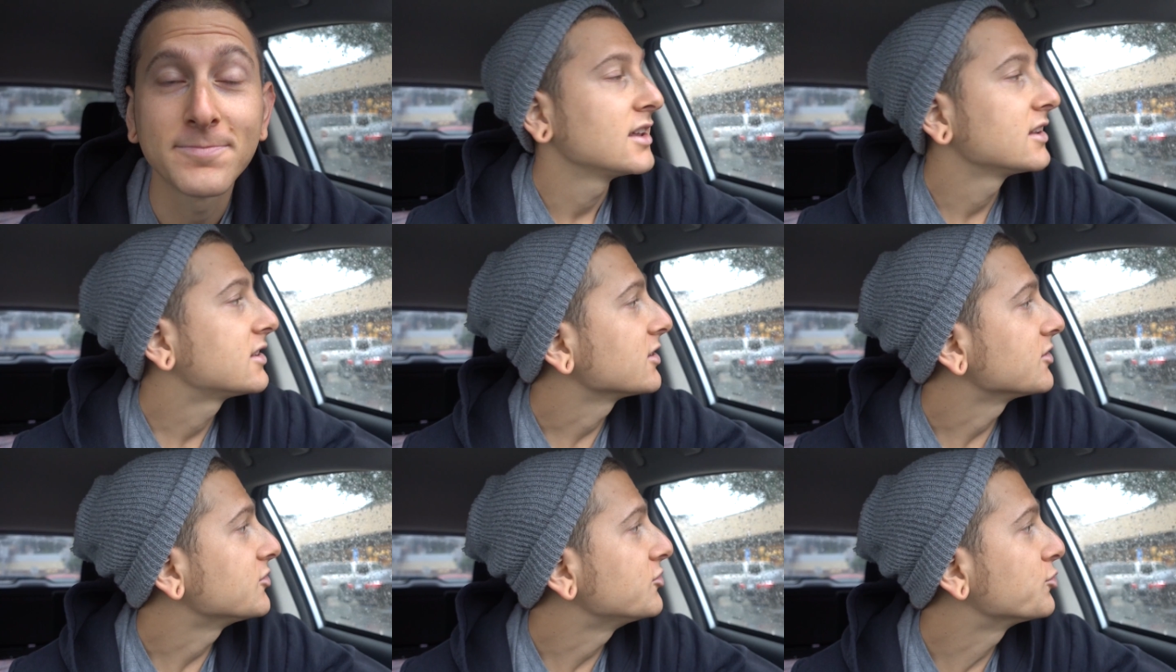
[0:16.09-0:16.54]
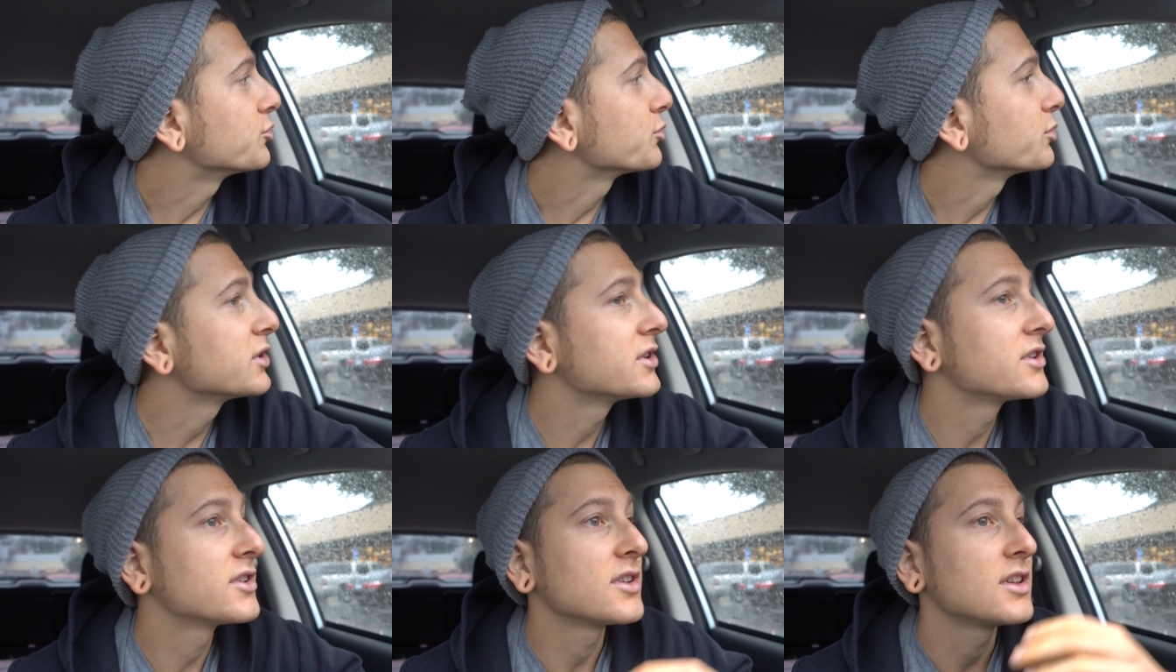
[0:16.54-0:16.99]
It's a
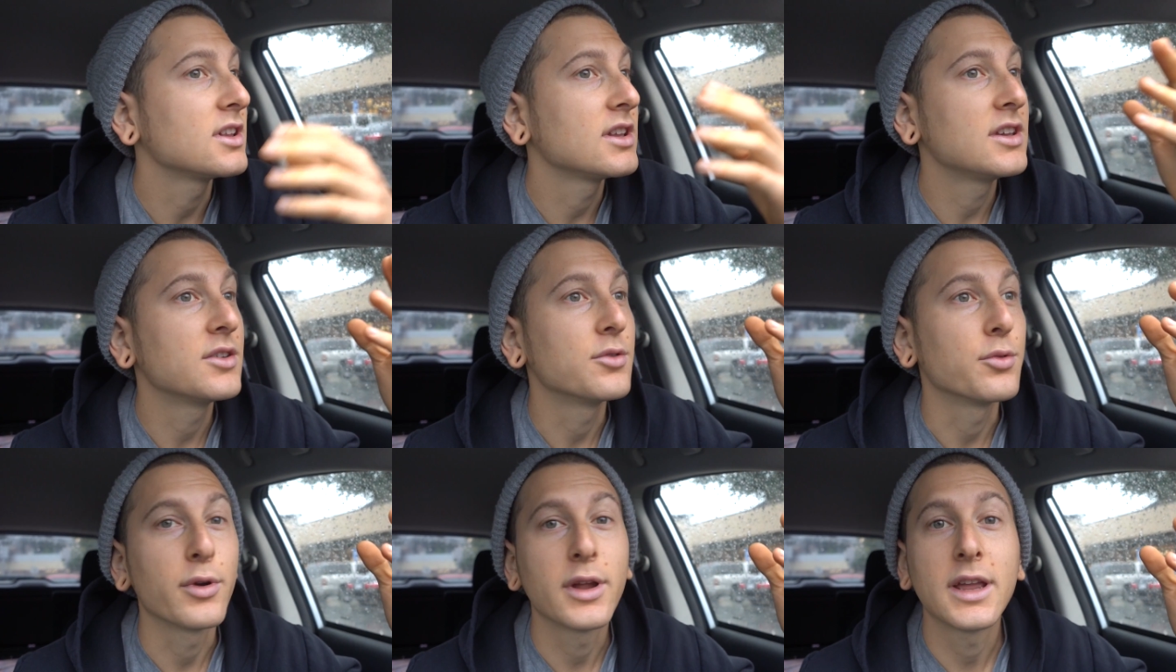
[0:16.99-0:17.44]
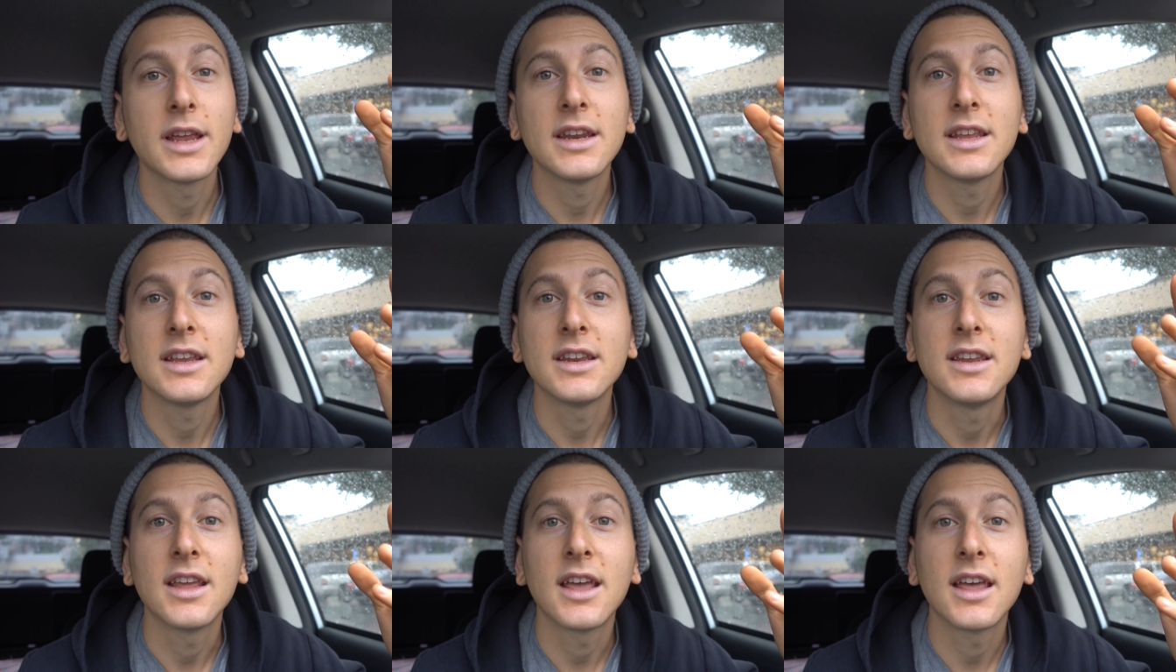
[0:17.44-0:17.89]
drizzly,
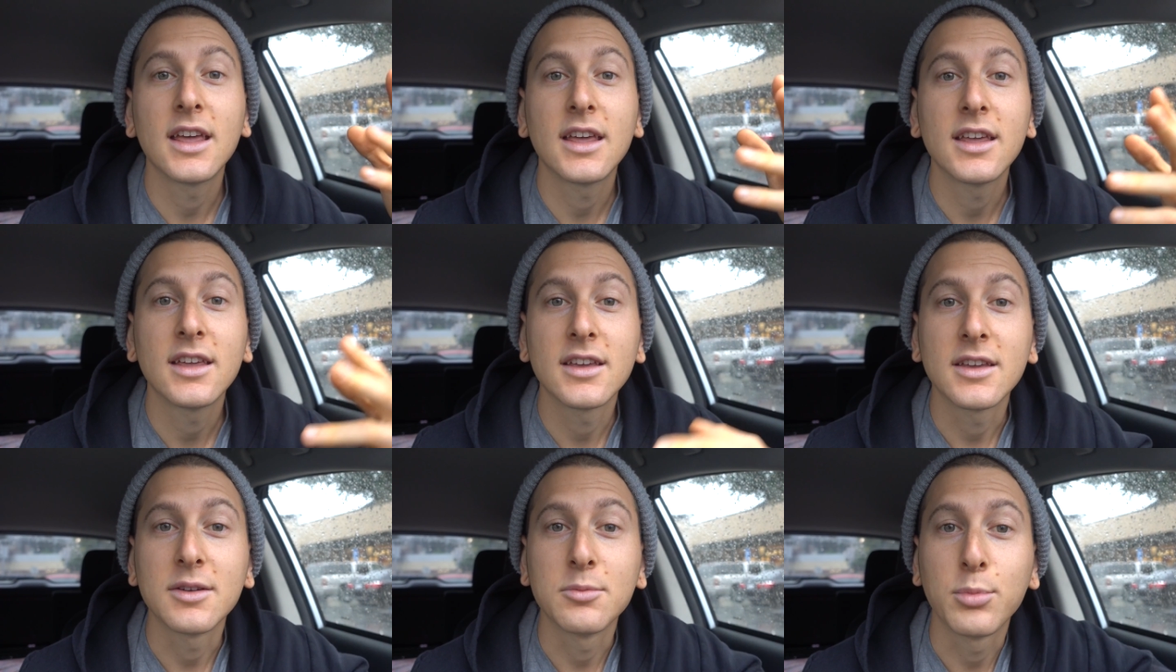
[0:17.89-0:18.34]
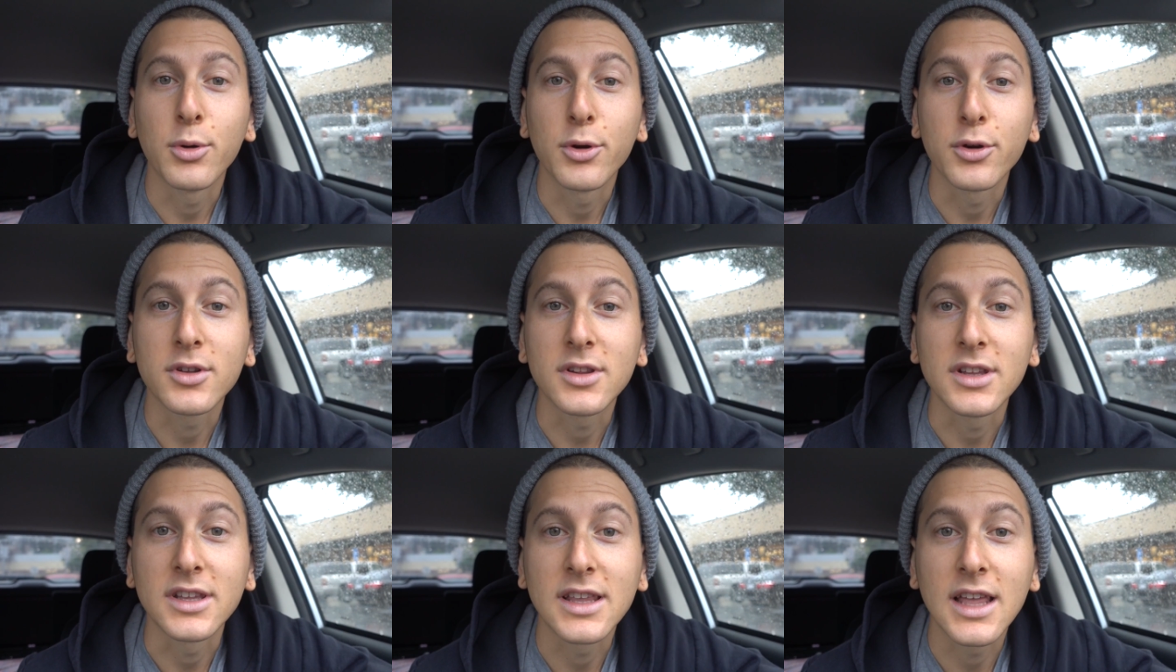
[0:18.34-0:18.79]
rainy day in
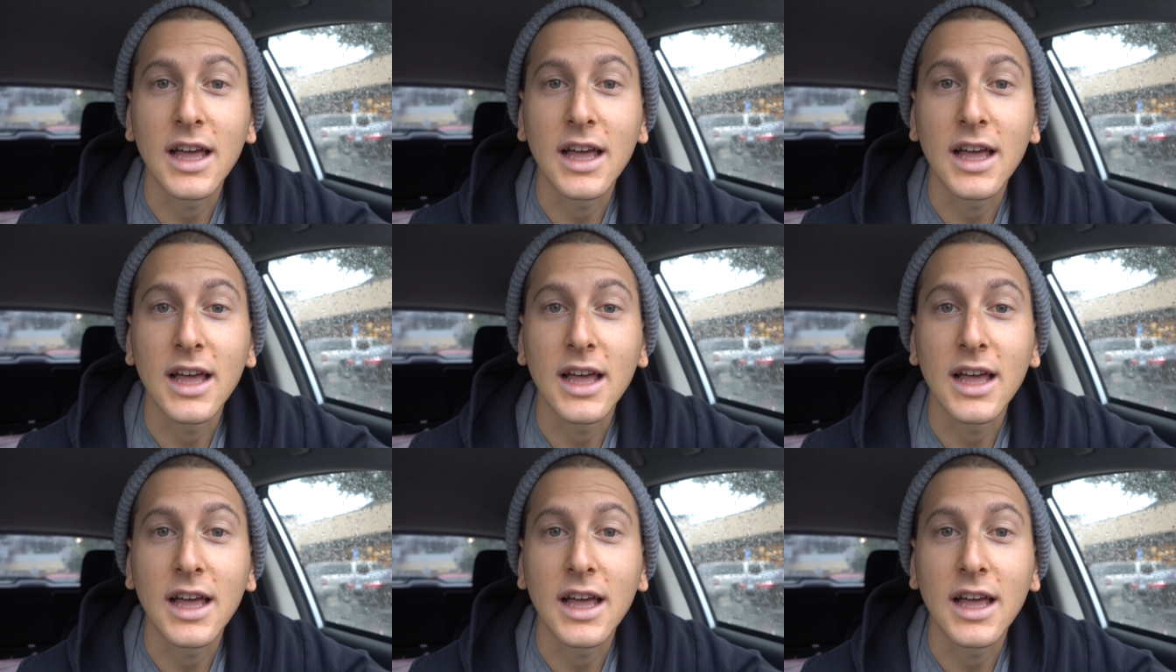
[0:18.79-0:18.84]
Berkeley,